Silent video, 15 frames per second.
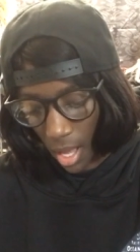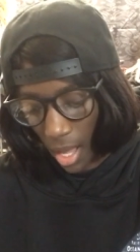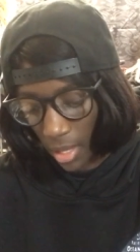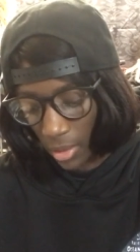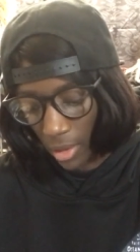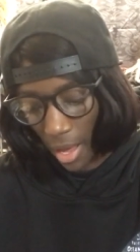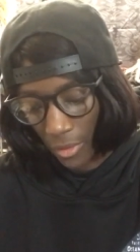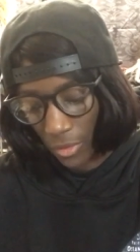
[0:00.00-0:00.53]
I
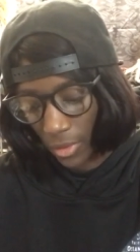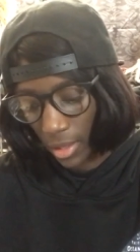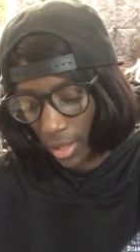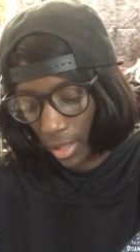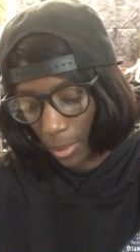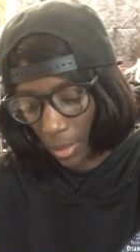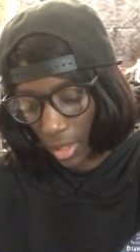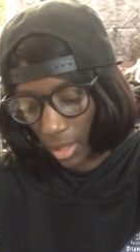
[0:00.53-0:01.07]
don't, I feel
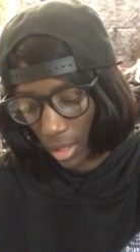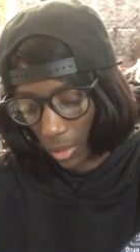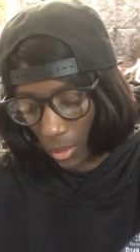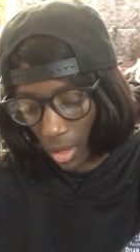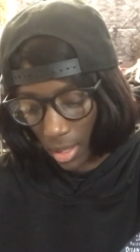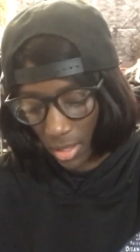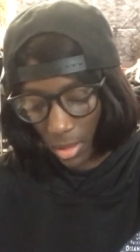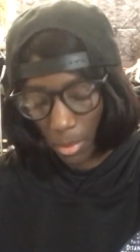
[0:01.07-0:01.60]
like I'm gonna get it
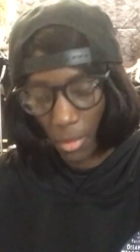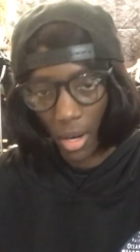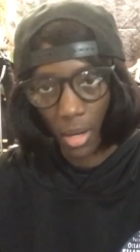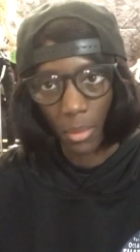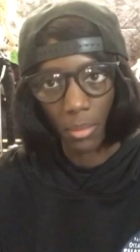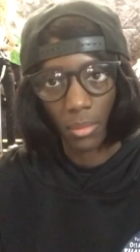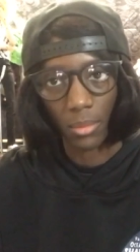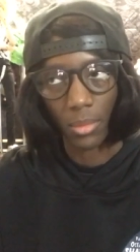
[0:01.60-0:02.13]
wrong. Is it
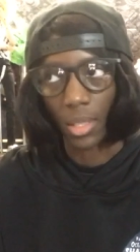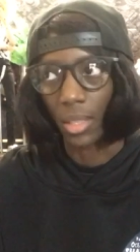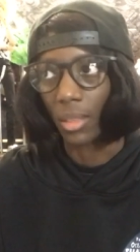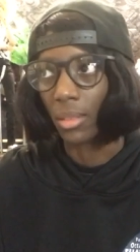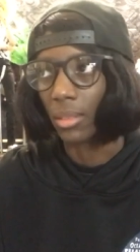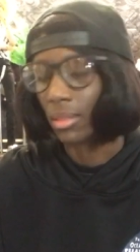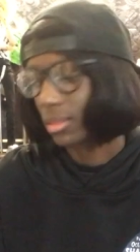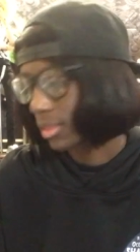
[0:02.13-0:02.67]
Mar? No.